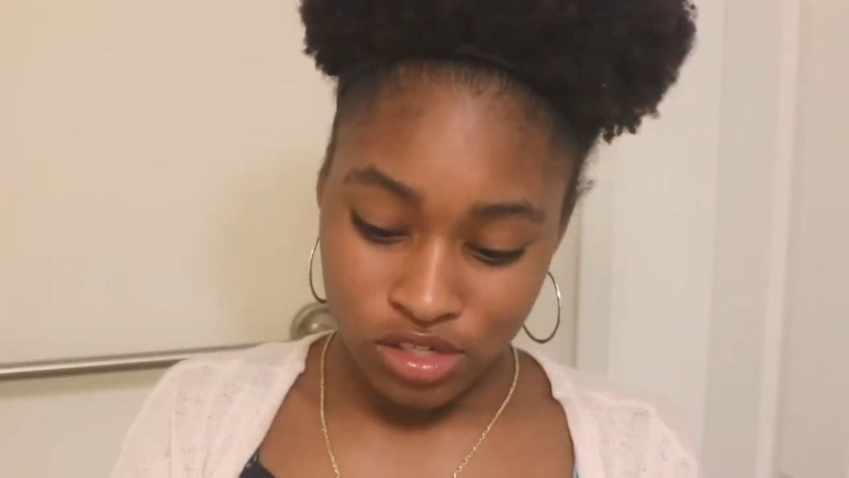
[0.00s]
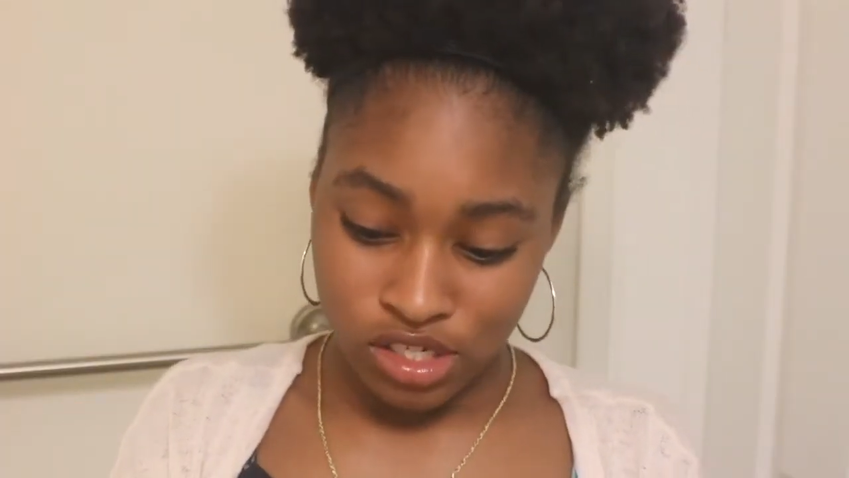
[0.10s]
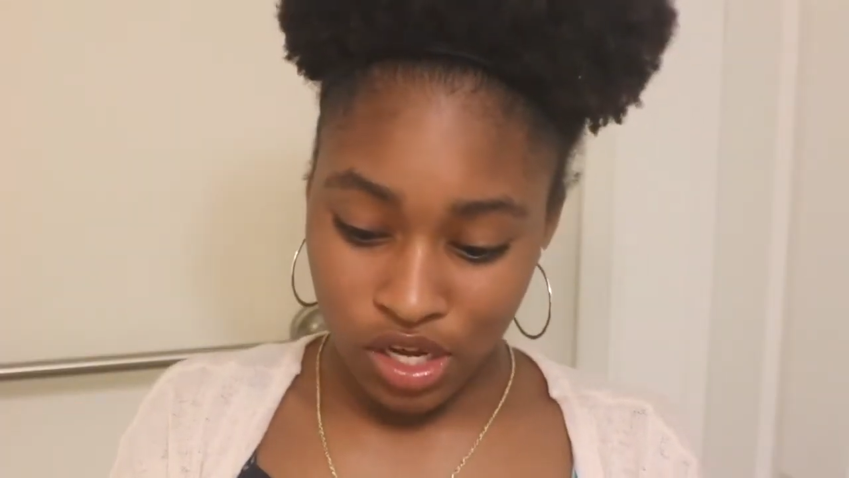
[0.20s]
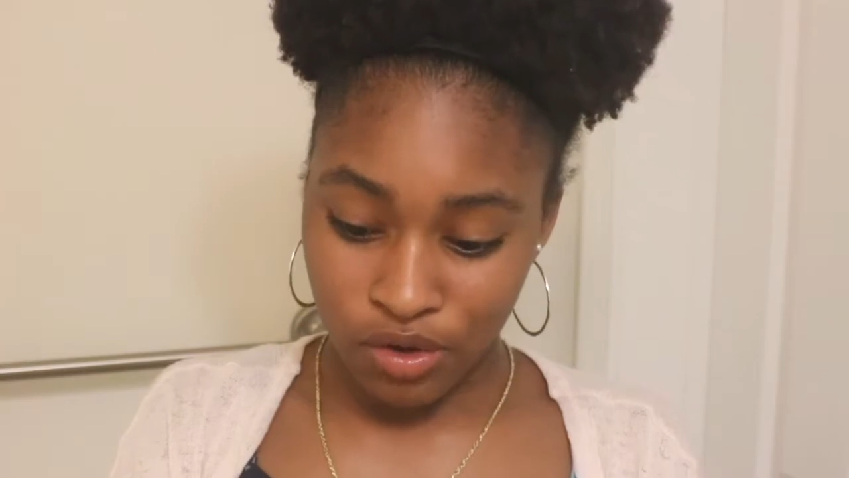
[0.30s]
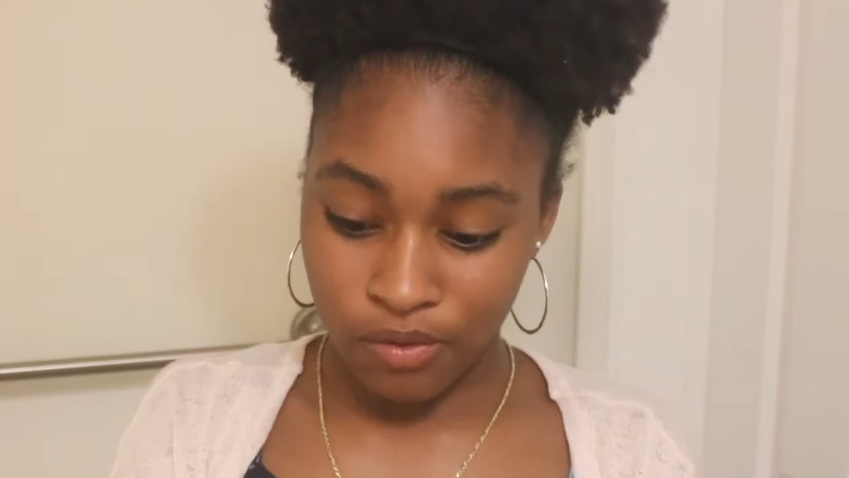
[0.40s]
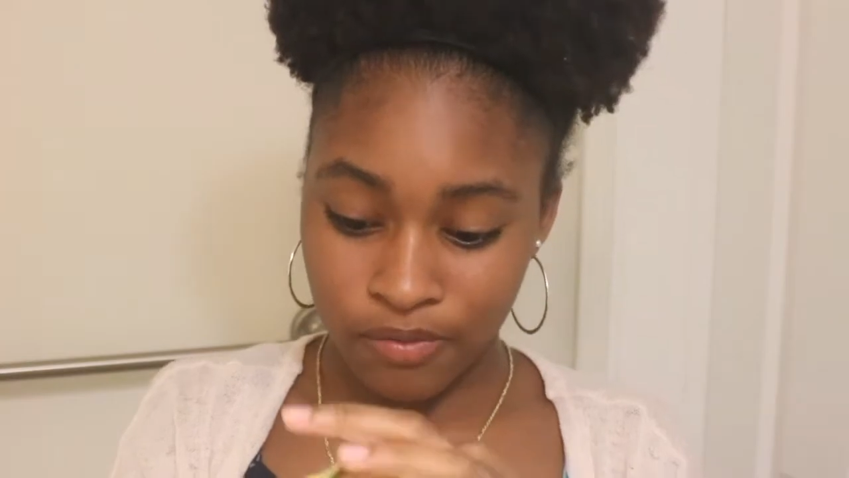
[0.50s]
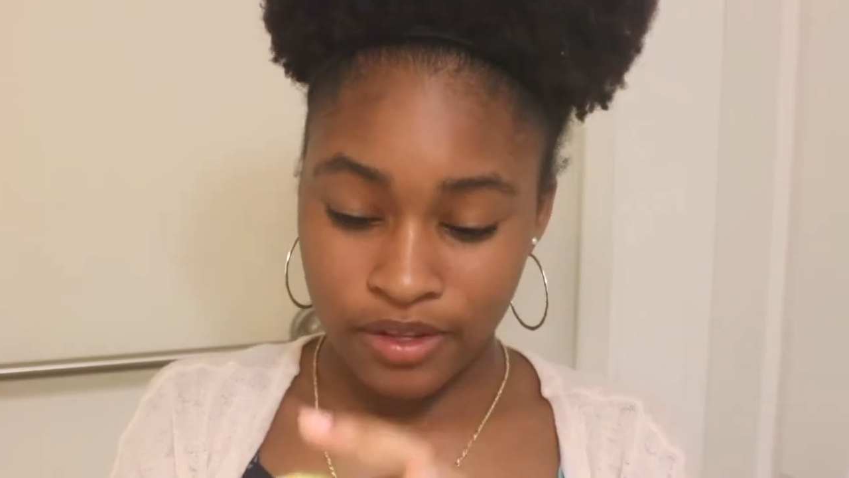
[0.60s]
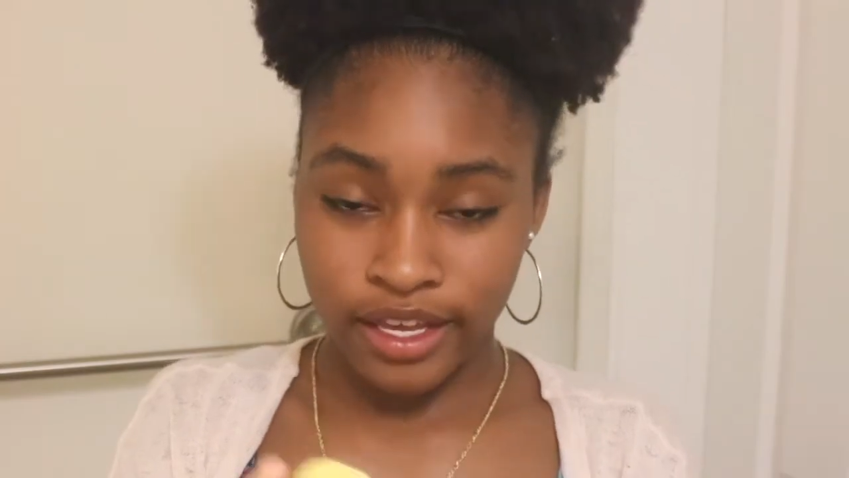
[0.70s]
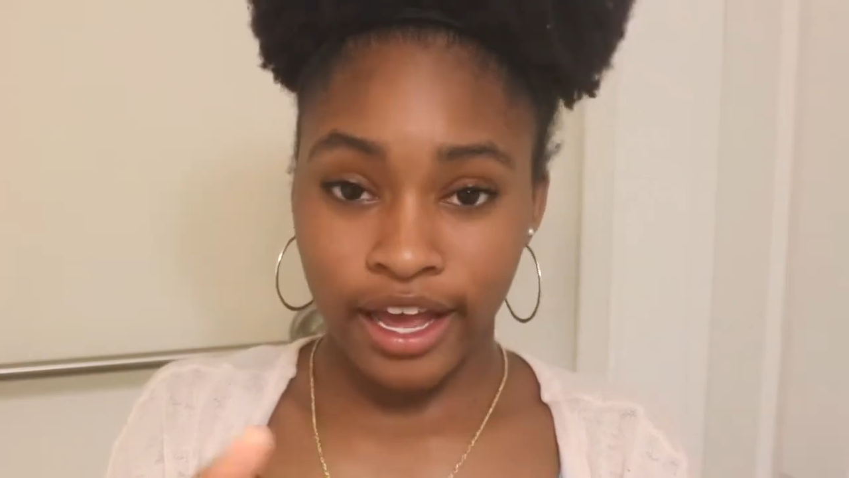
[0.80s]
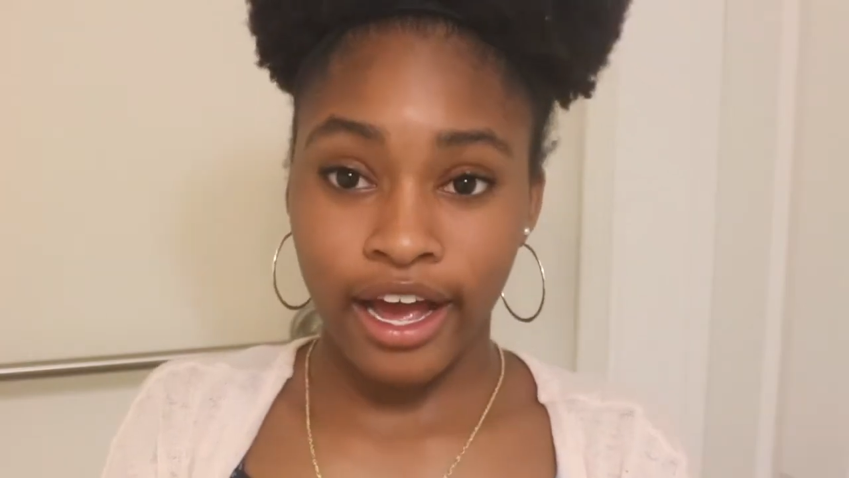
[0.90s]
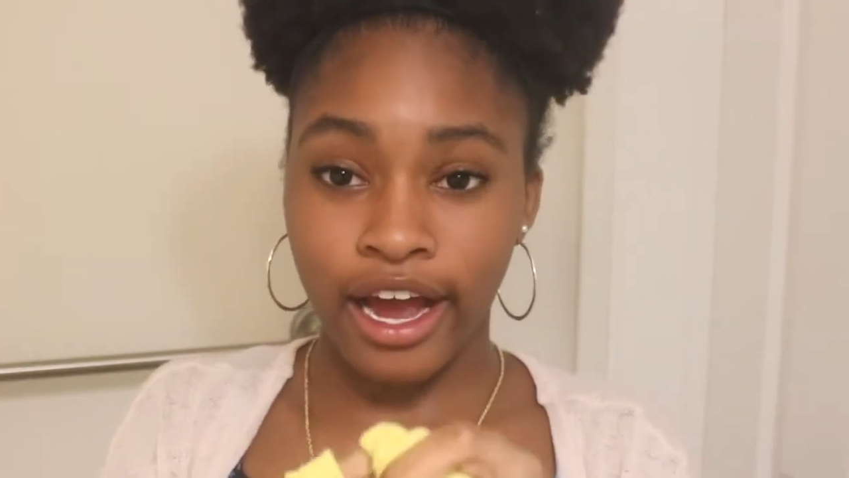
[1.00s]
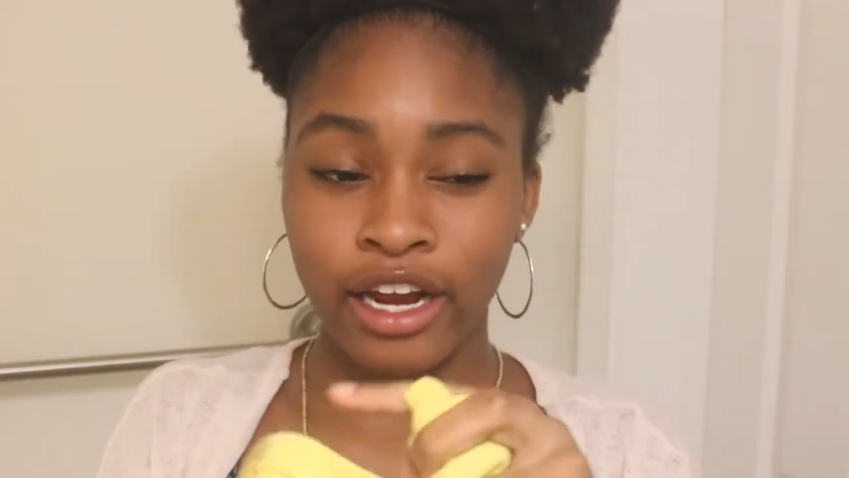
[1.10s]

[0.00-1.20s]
so yeah,